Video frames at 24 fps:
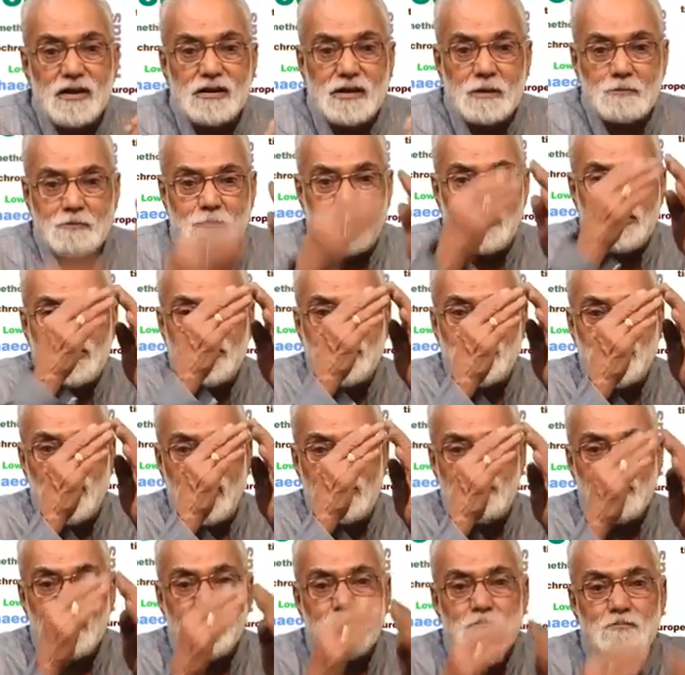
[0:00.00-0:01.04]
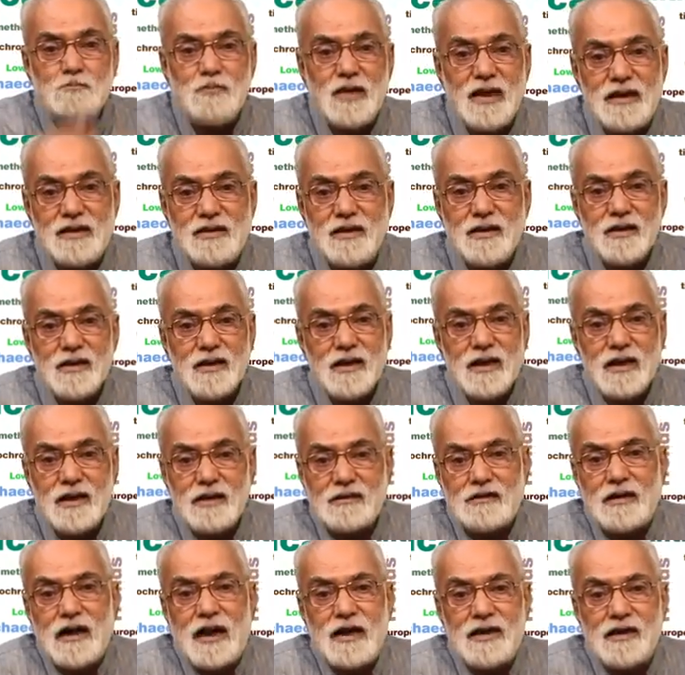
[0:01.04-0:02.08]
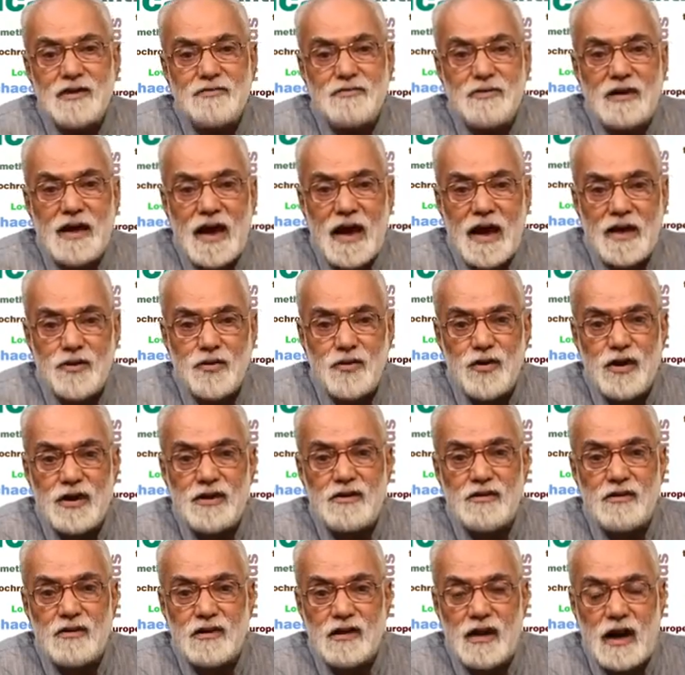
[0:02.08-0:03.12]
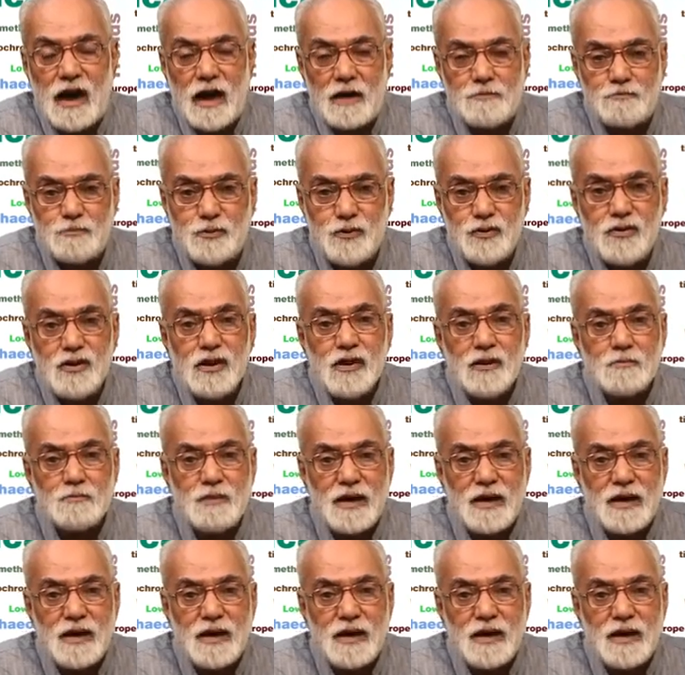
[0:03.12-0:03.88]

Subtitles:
Suppose you have made a kind of an arrowhead or a harpoon